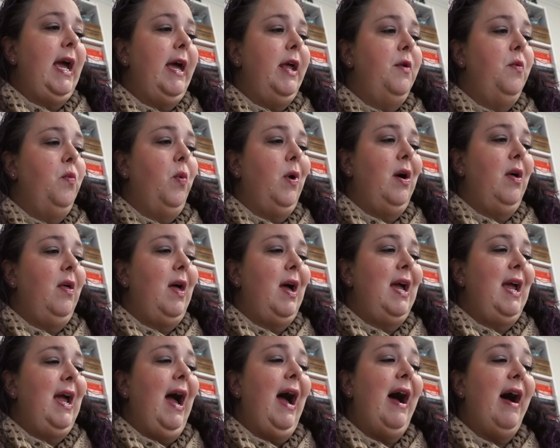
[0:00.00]
And while
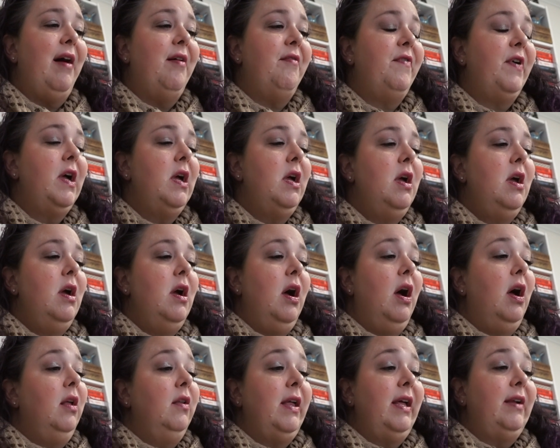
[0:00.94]
I have
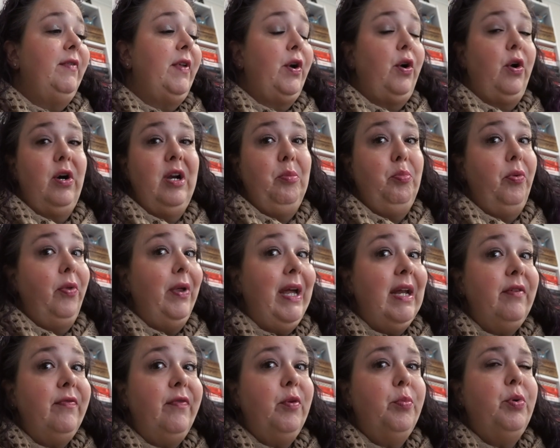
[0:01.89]
a lot of it already
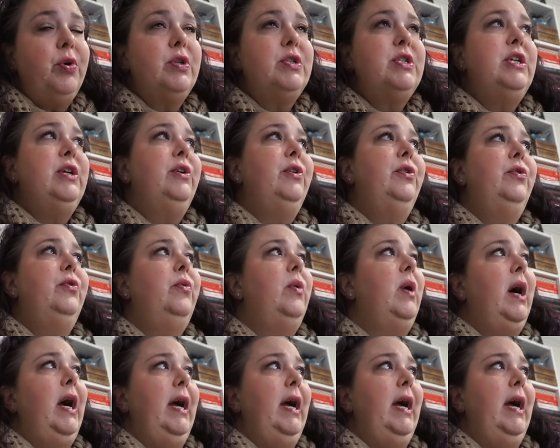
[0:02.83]
planned for book two,